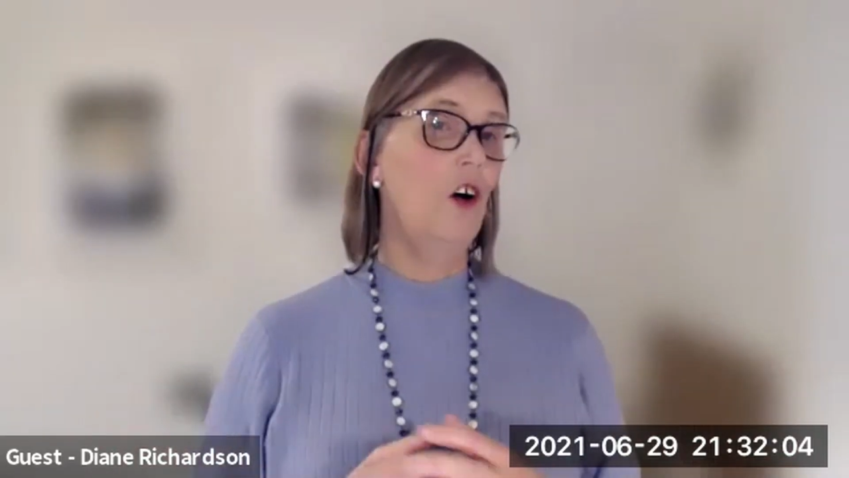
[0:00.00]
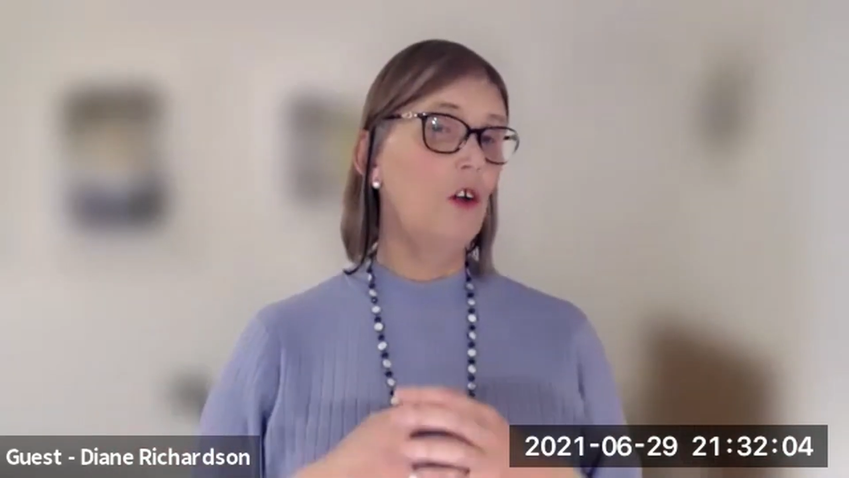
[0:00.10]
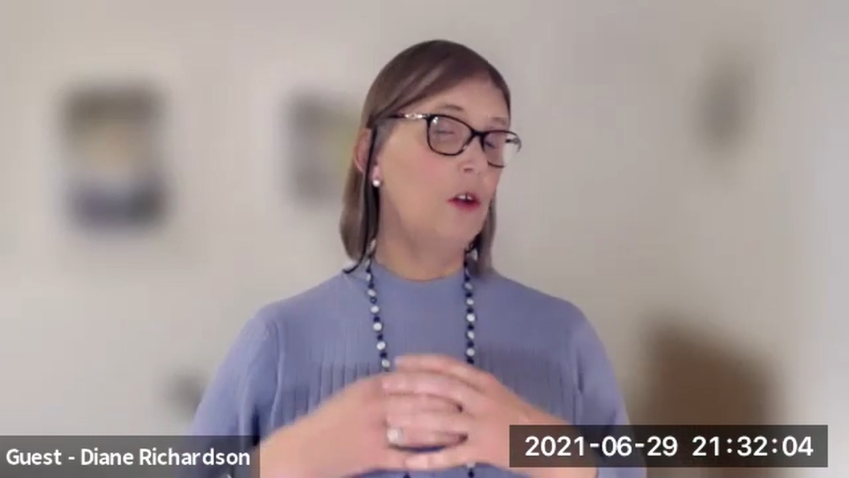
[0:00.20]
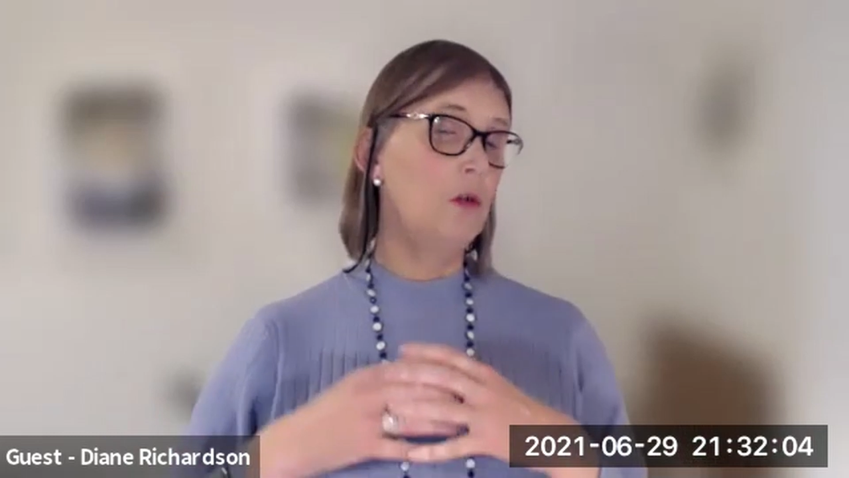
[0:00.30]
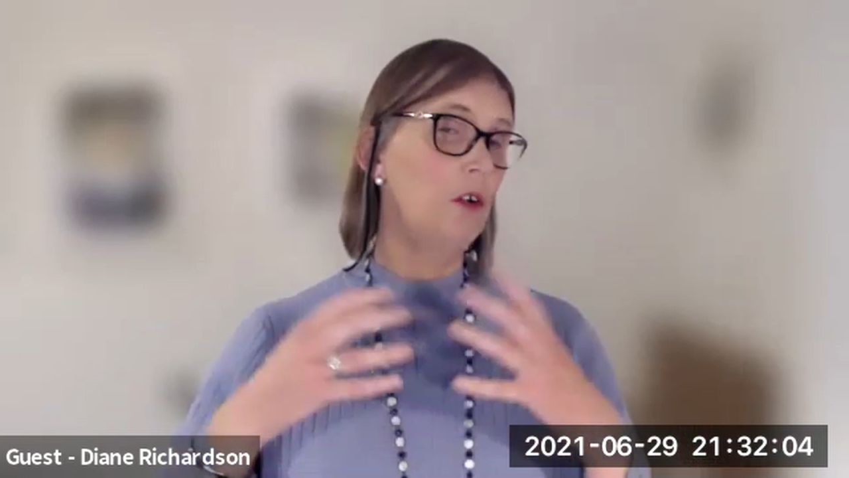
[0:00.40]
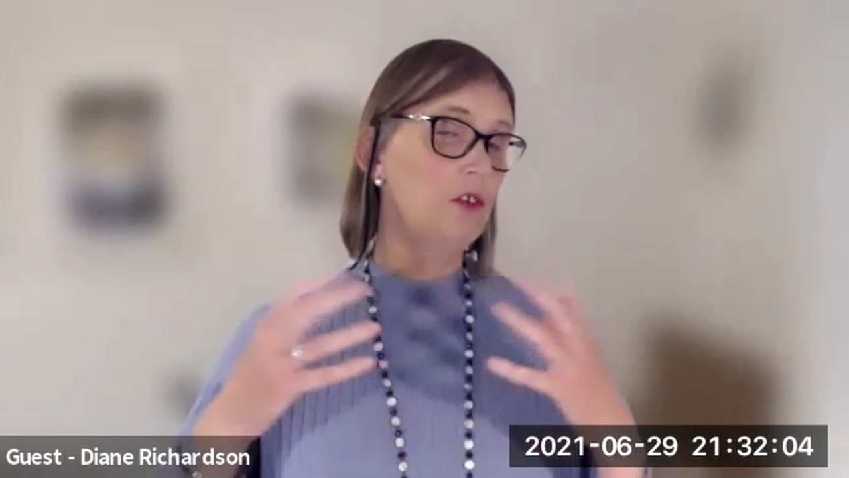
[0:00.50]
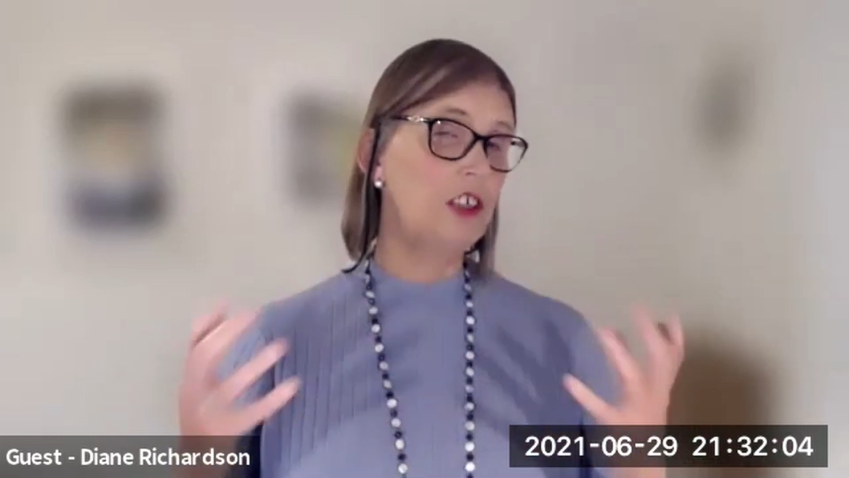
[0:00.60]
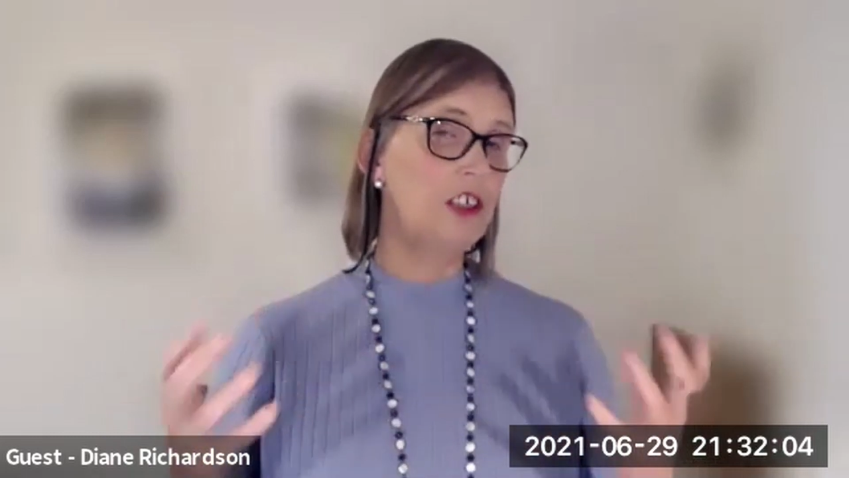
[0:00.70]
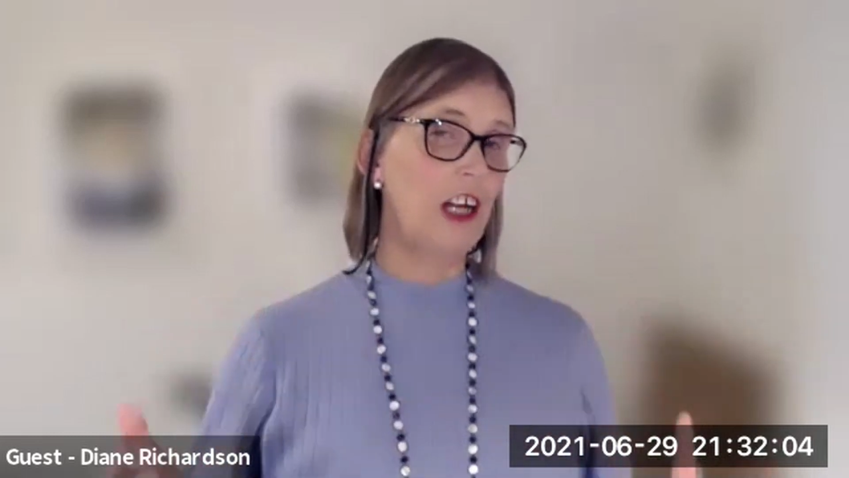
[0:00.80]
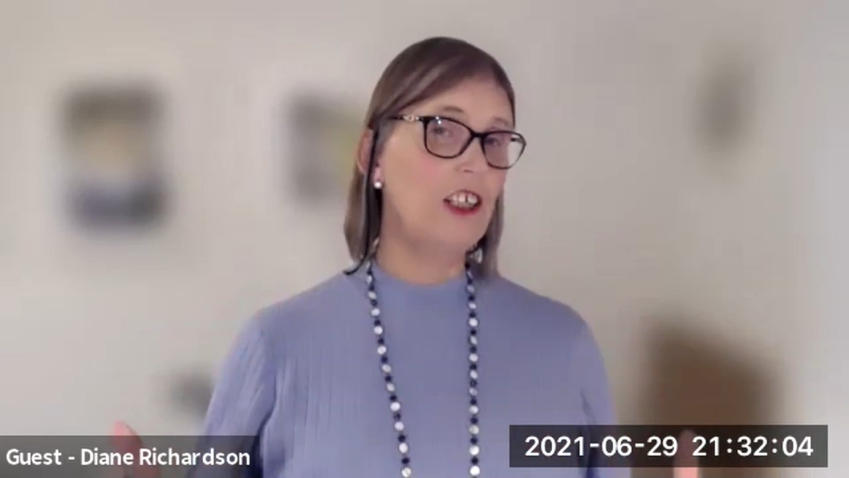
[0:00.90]
or you
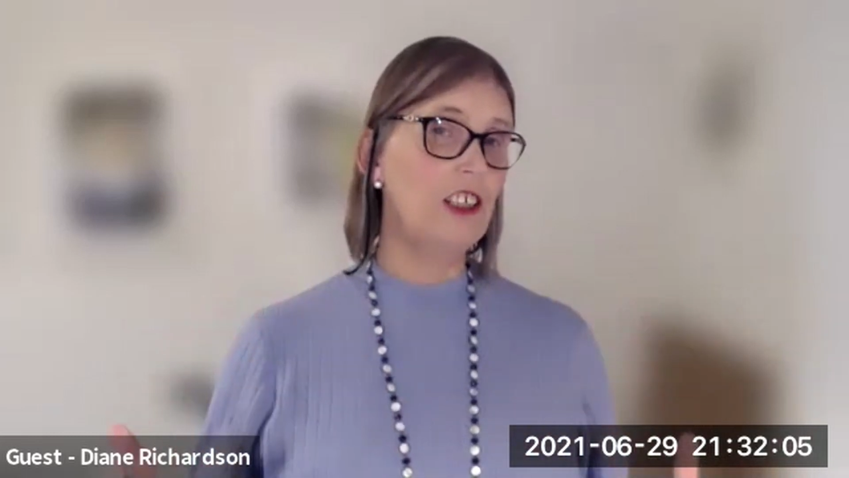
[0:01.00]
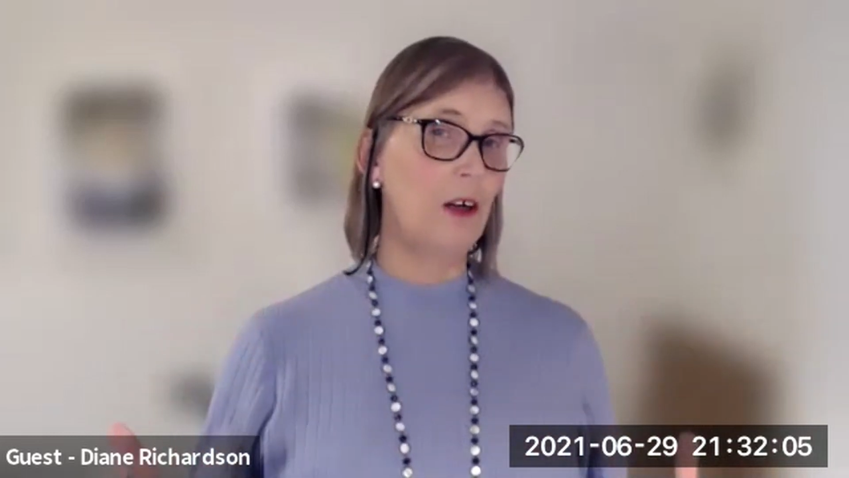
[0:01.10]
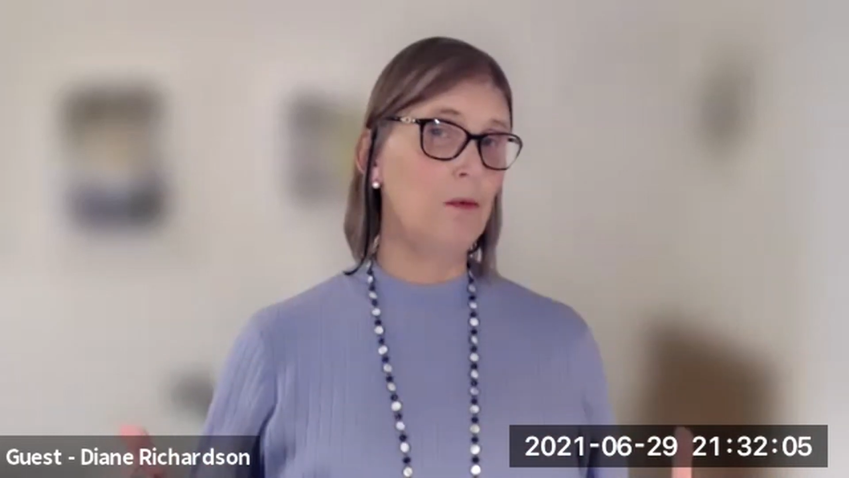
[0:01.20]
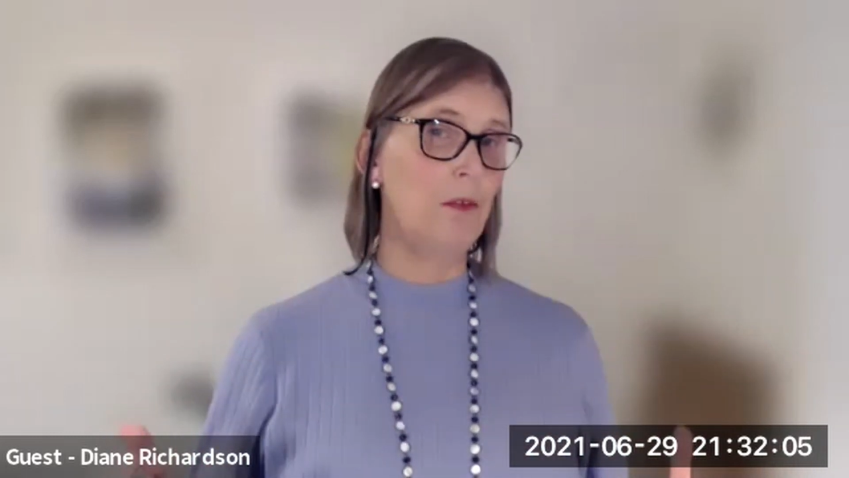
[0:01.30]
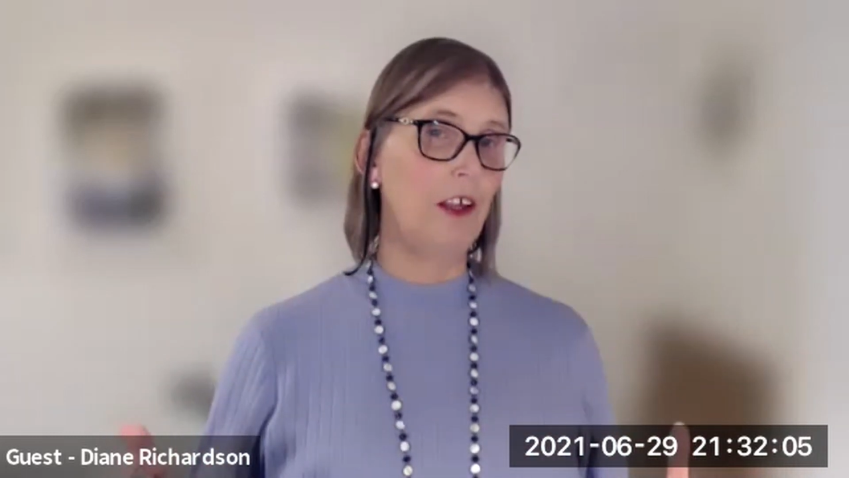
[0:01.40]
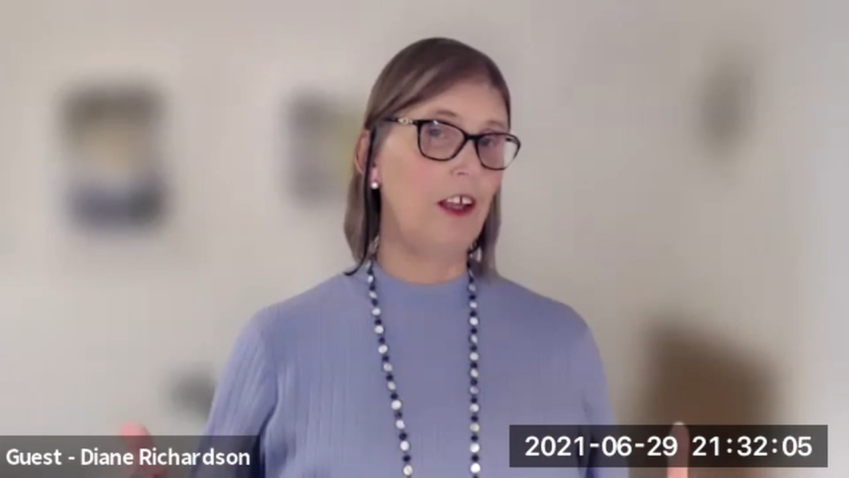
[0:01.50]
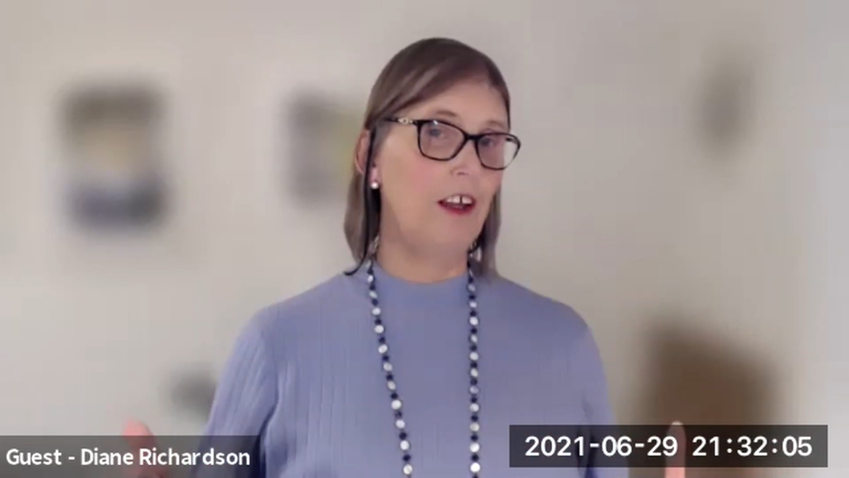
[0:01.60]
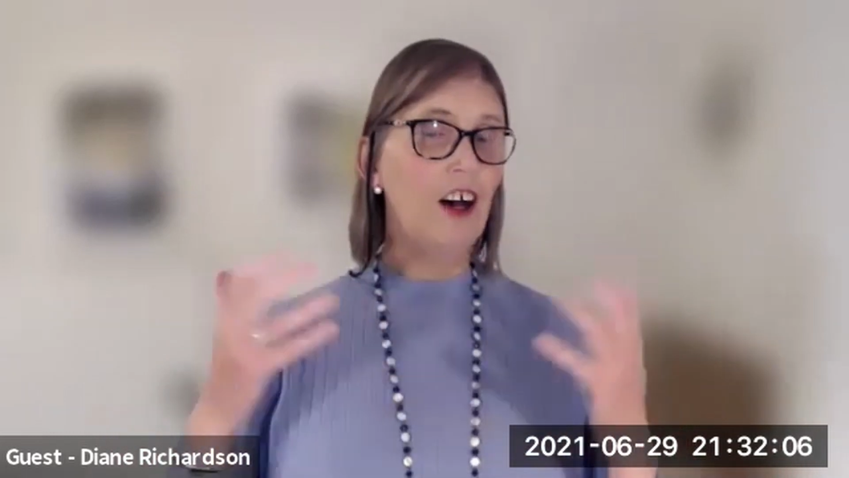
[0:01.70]
want to change something,